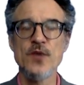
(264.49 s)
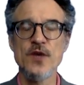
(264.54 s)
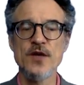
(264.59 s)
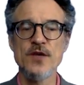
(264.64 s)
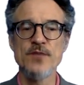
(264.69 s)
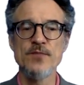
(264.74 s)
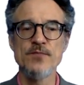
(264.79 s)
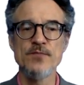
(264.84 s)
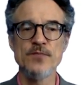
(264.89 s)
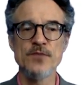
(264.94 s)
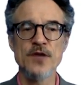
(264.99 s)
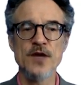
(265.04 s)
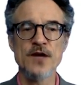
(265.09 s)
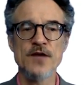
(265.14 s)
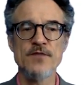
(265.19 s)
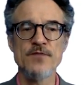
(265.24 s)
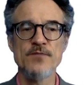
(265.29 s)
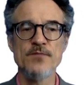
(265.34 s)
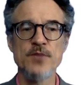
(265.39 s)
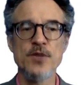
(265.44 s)
we can
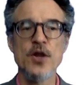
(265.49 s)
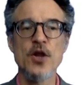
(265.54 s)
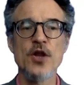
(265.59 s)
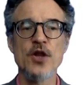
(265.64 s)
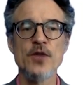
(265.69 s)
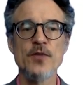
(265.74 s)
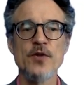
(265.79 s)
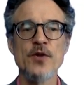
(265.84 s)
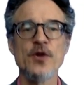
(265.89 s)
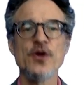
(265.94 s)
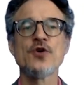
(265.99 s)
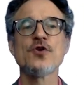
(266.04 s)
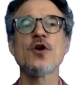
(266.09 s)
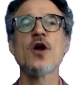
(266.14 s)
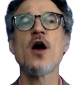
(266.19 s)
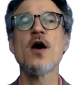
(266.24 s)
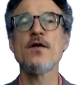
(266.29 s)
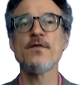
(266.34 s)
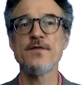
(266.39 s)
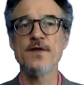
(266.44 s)
kind of plot them on a
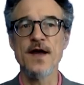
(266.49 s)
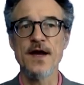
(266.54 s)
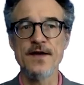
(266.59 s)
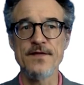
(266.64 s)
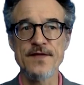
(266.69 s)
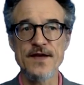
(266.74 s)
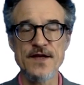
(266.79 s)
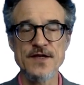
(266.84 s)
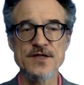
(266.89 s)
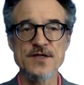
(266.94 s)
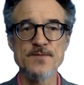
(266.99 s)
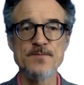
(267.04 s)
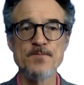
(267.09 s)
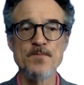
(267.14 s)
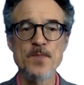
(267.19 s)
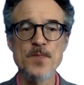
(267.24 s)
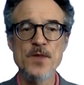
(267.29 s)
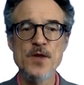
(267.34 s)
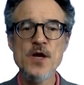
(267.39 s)
graph like this.